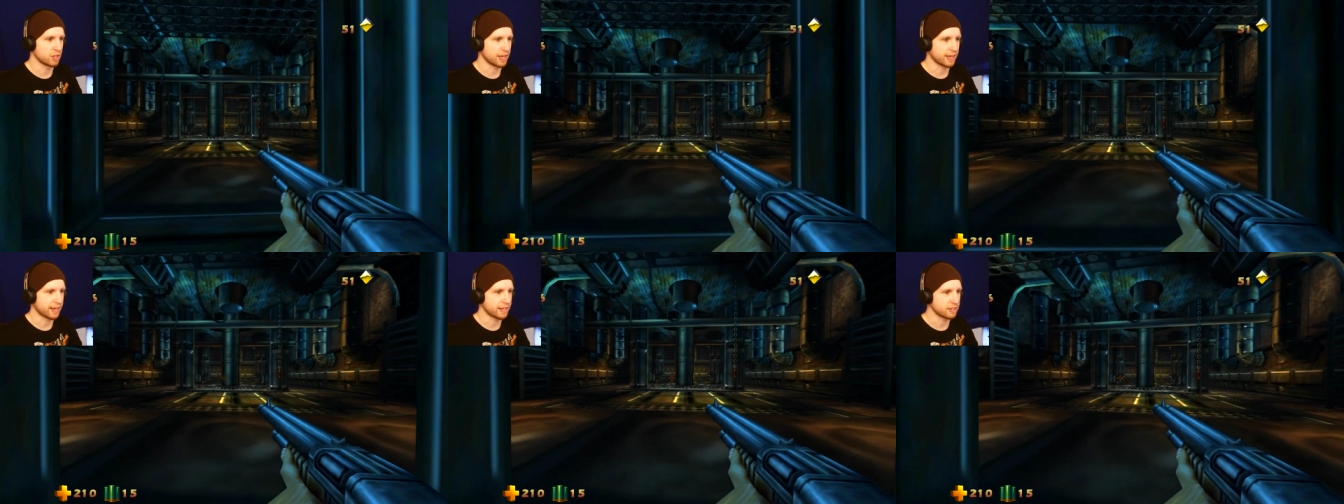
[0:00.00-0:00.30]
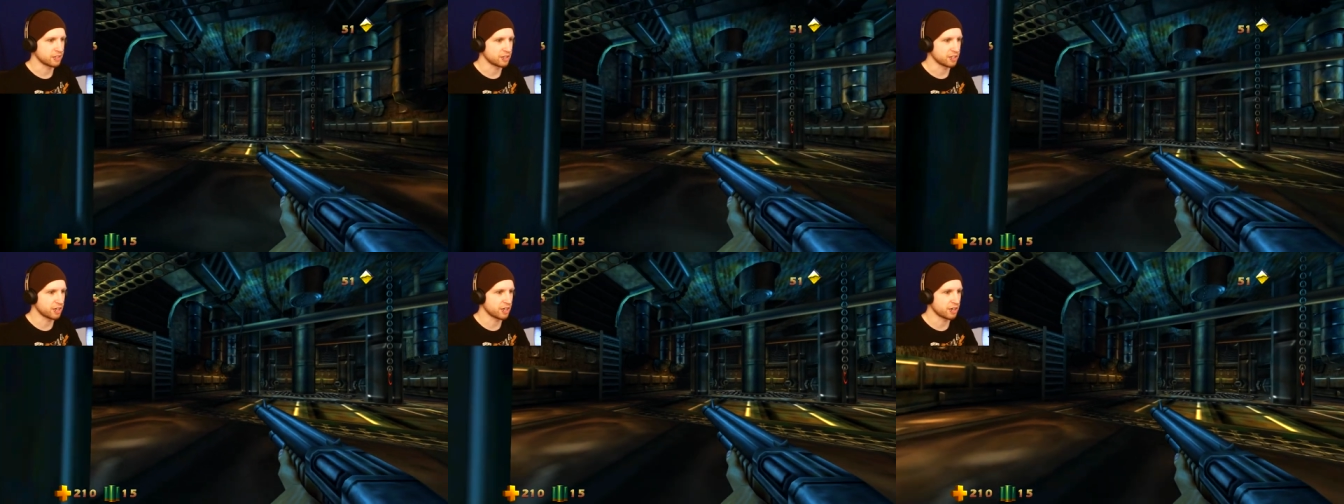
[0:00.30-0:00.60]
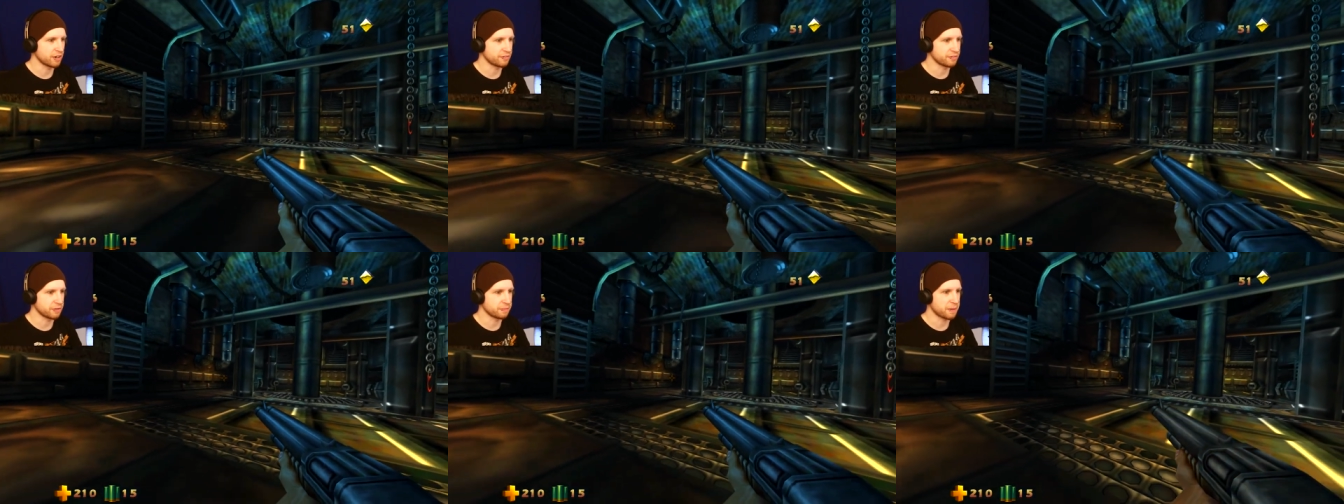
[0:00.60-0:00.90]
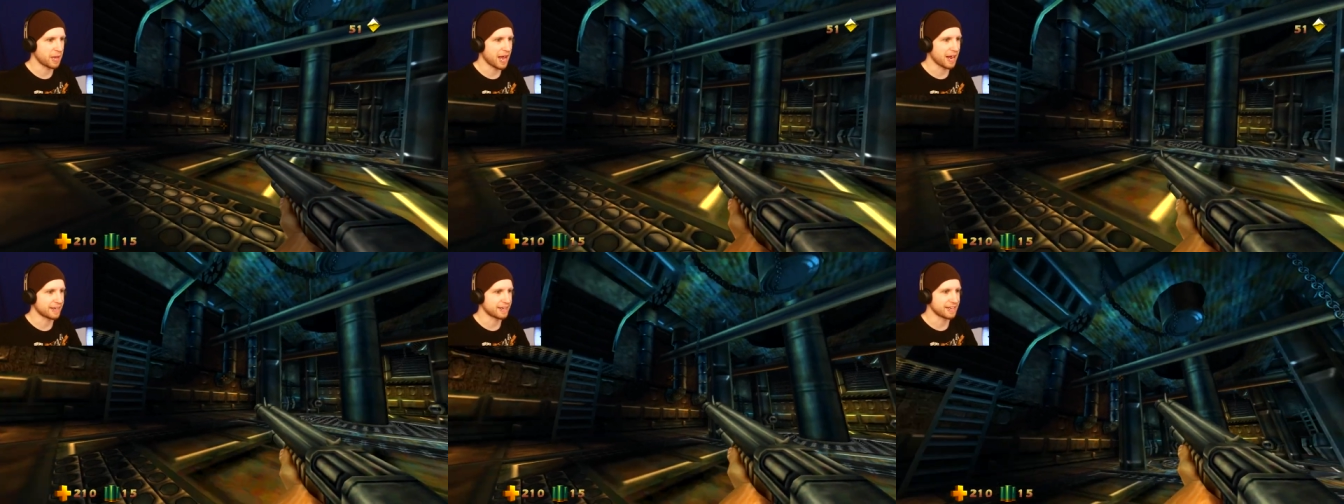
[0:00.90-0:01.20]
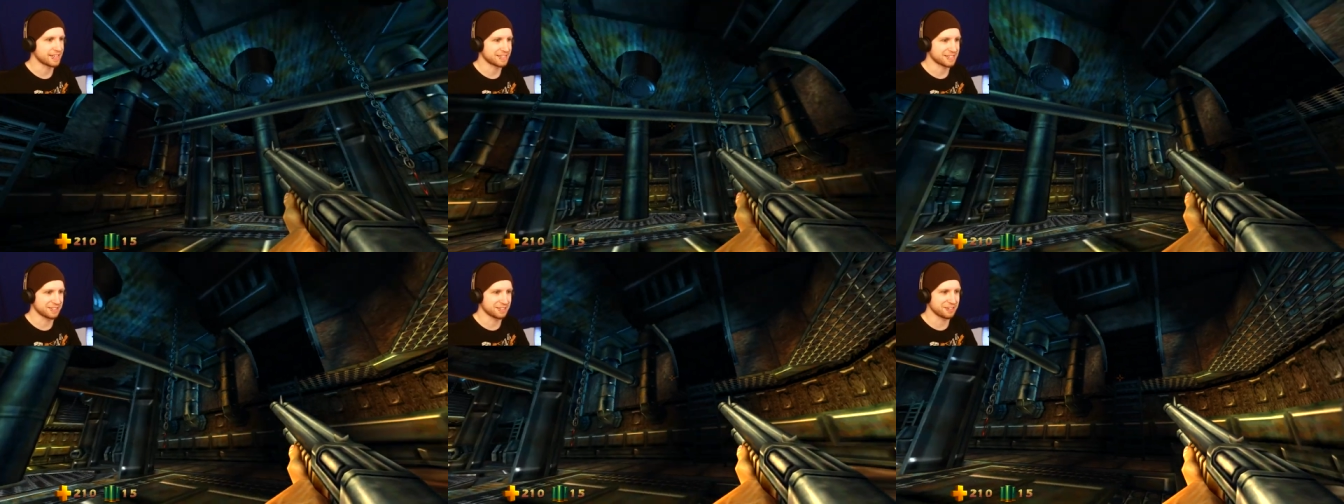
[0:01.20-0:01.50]
like I love the bad
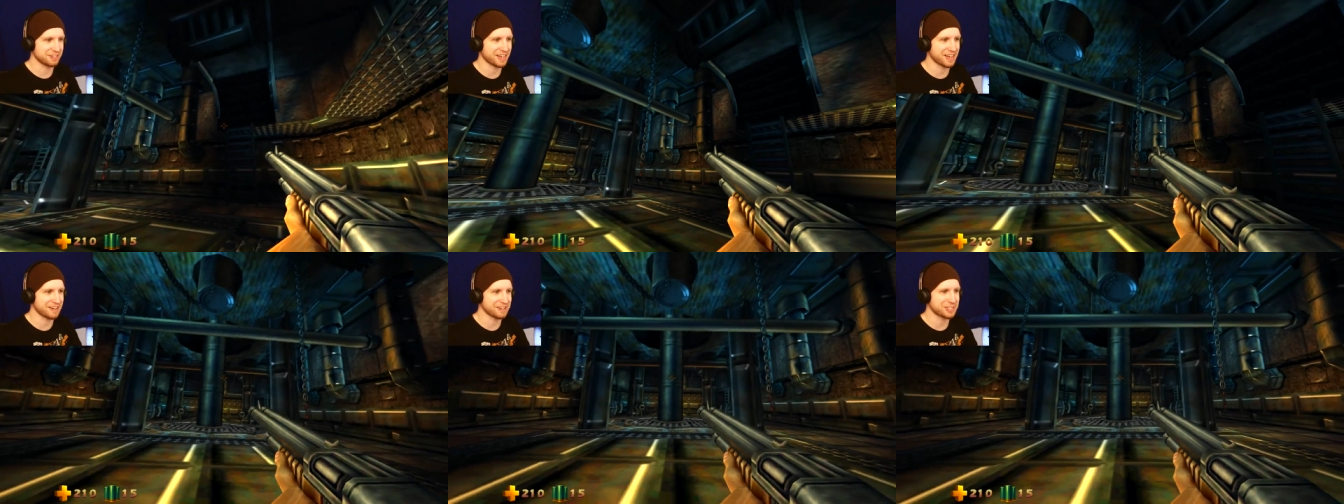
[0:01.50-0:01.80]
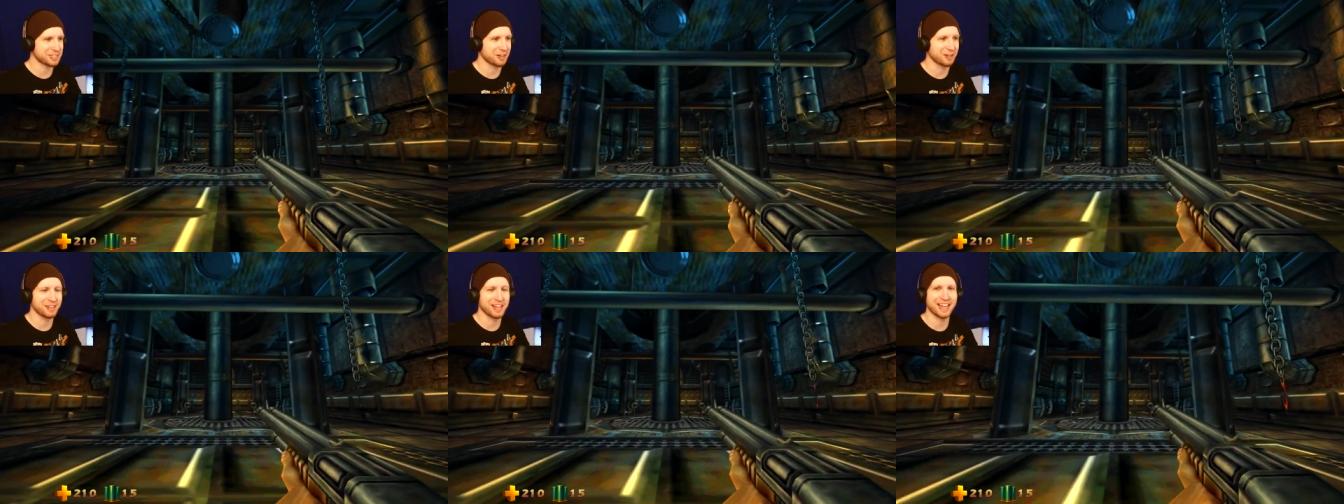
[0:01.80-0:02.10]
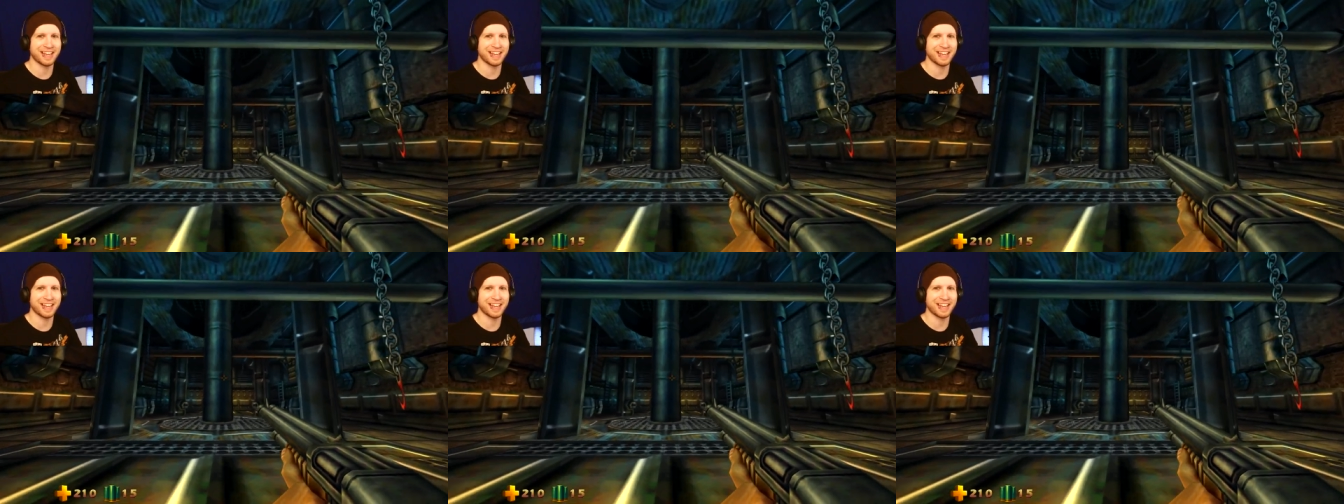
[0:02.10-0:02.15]
guys, and look how it's all